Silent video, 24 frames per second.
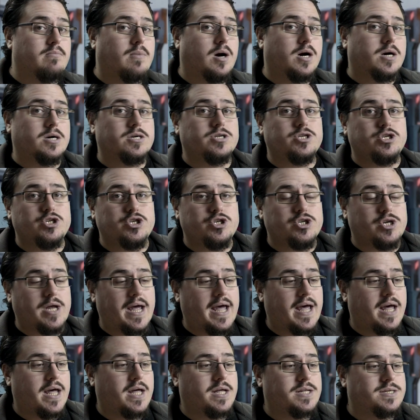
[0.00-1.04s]
in March,
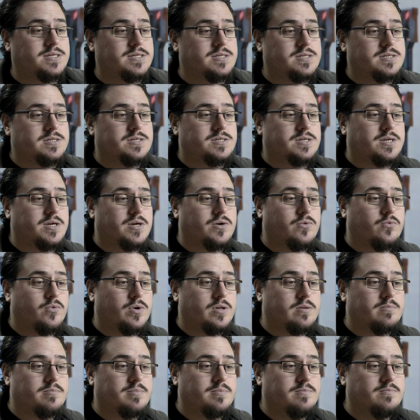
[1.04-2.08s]
and
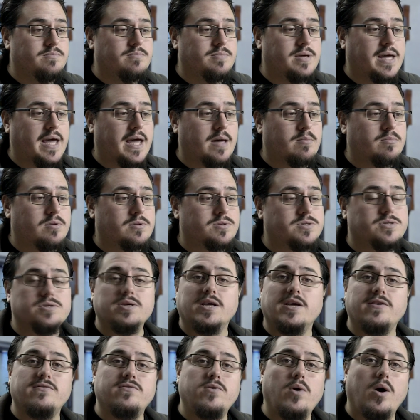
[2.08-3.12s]
we'll be able to
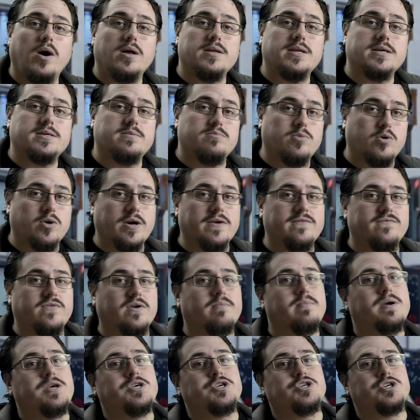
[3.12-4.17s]
give you a lot more
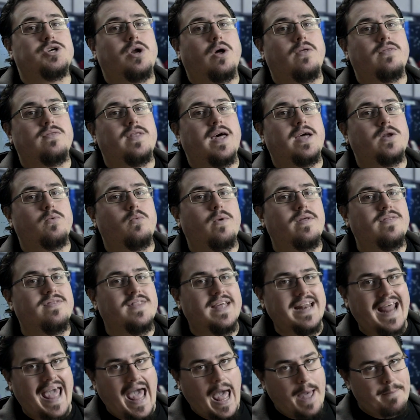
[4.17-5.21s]
information on that when
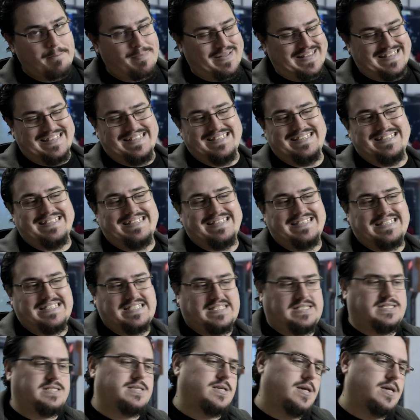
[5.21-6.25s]
that happens.